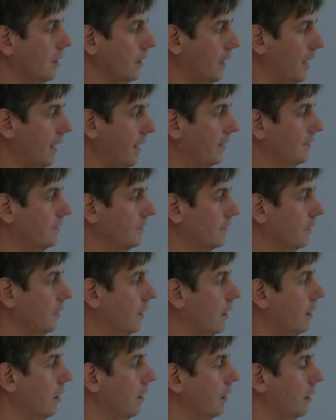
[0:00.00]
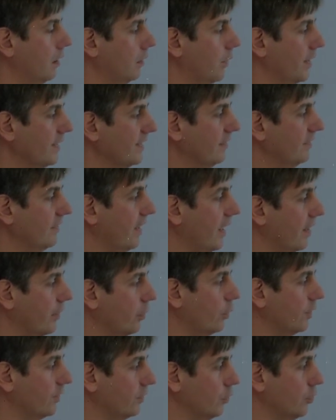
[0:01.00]
at a relatively higher
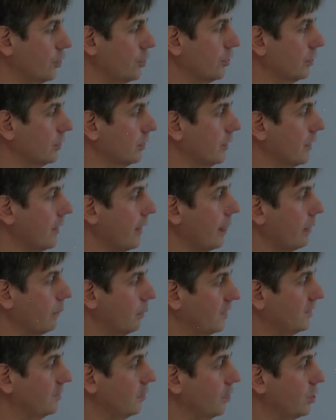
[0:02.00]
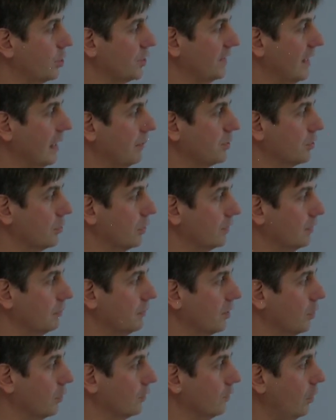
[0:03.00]
resolution, but it's only a snapshot. And
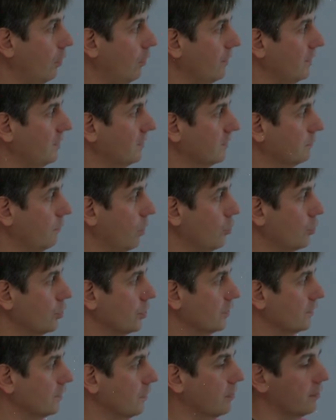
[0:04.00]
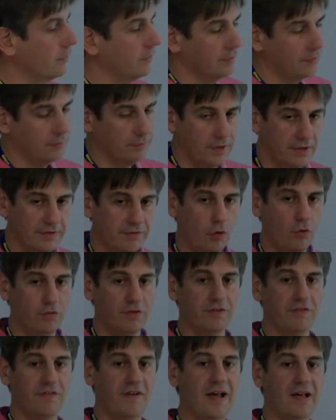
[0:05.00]
because all these motions are
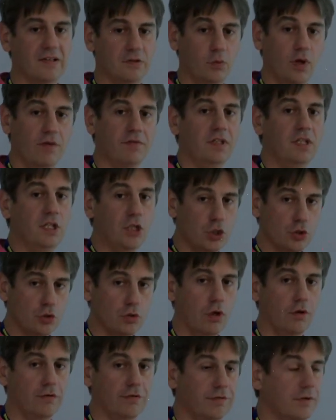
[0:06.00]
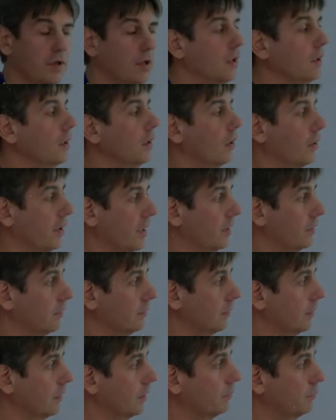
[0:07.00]
evolving fast, we have the issue of, okay,
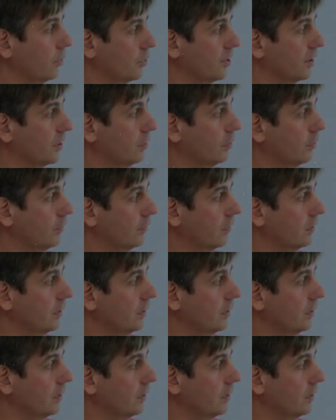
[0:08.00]
in particular, the